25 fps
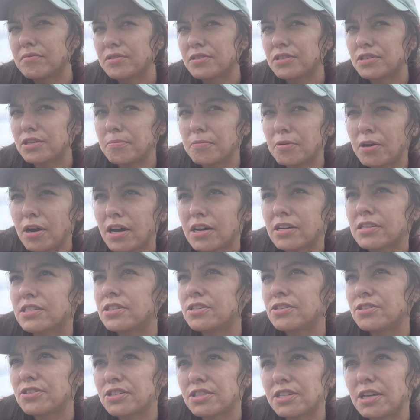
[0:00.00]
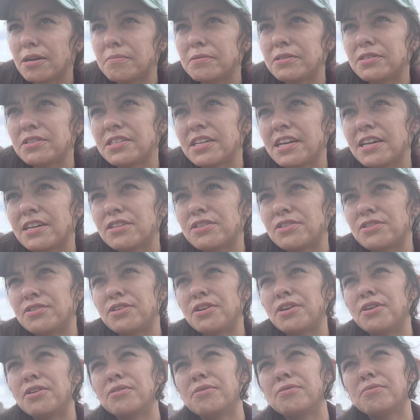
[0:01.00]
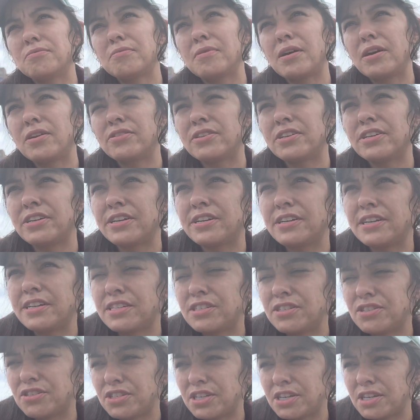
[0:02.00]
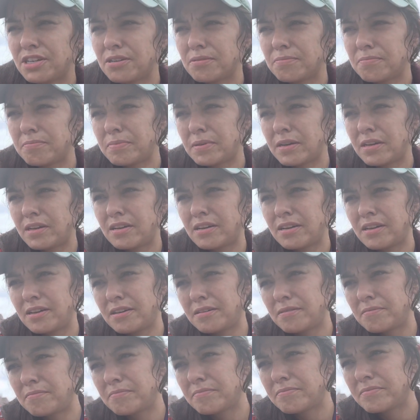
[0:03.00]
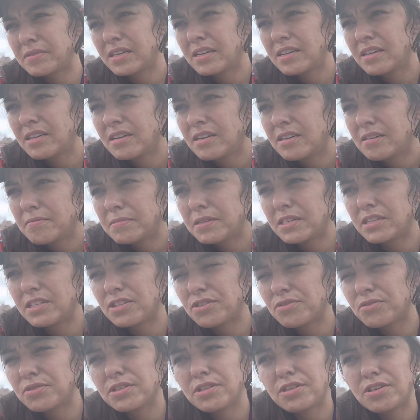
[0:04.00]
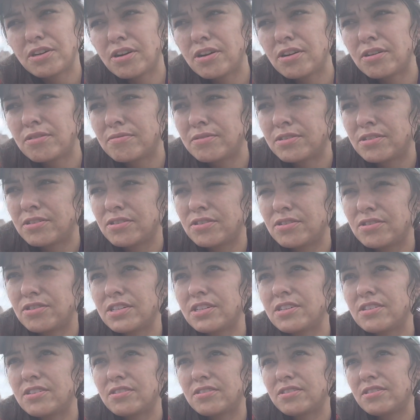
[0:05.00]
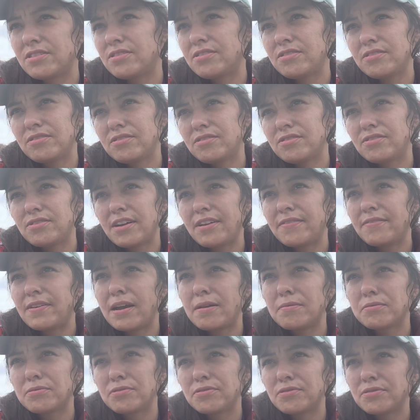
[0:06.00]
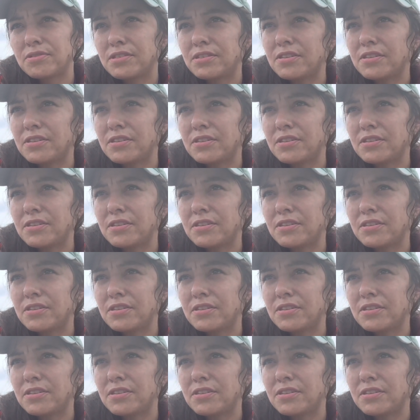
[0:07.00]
Suboxone or Subutex, you know, while they're in jail, but, because it's really hard when you're in jail. You have absolutely